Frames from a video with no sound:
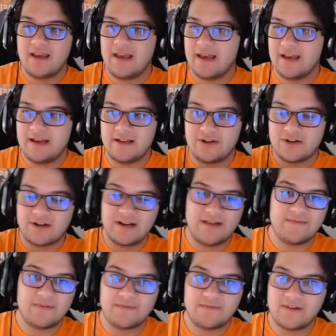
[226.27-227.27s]
and you're going to
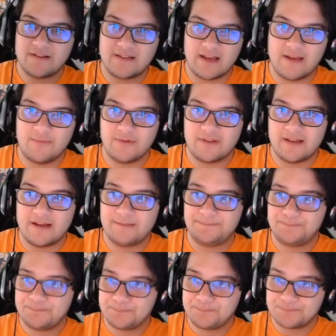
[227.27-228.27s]
have a fun time with that.